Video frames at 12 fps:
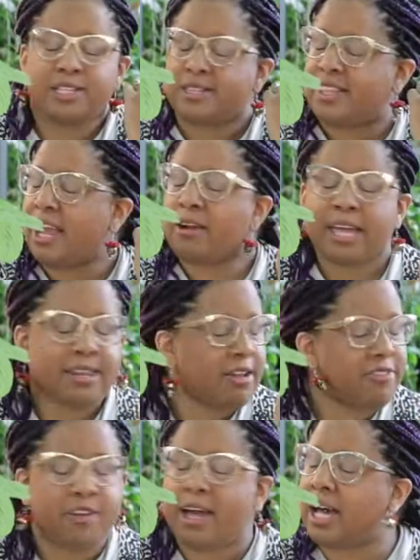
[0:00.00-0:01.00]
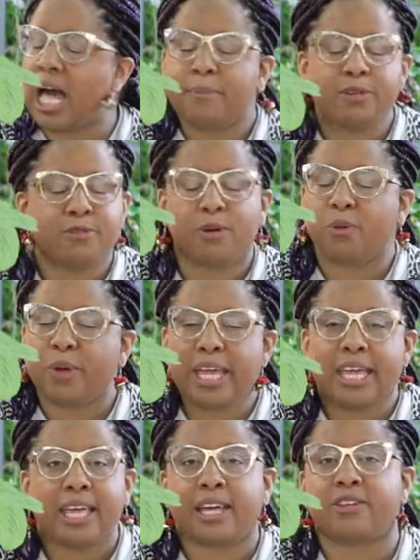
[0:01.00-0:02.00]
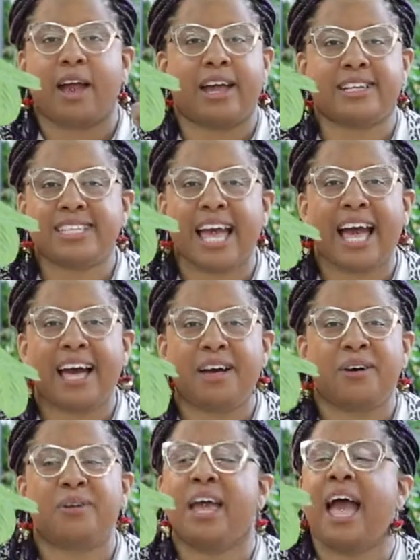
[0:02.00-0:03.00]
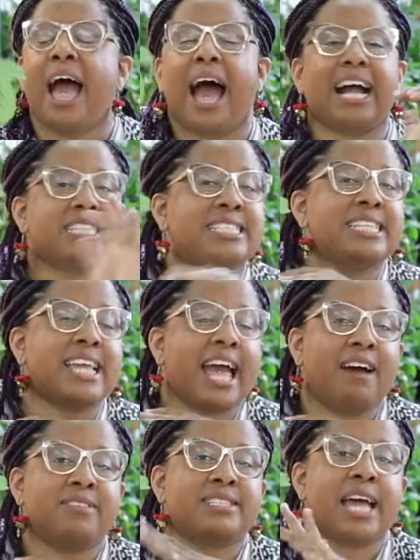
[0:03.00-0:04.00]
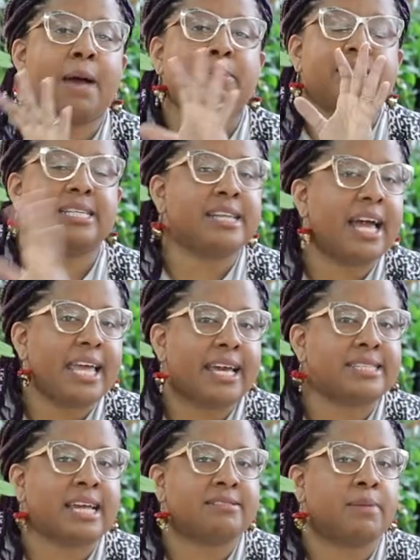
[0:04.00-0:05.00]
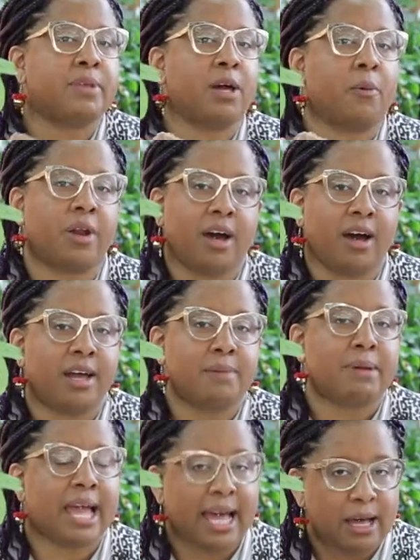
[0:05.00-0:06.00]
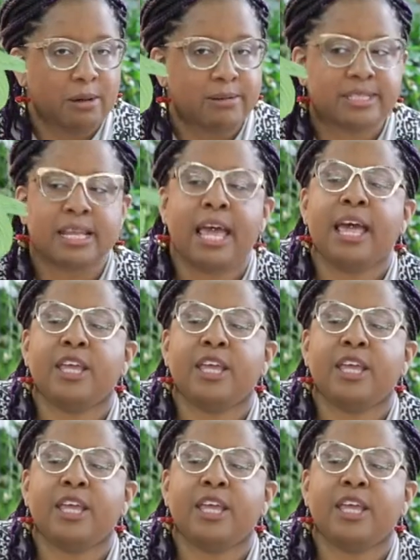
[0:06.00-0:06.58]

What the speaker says: they're not coming for a week, they're out of town, I just need to have this happen tonight because I have something going on in my house.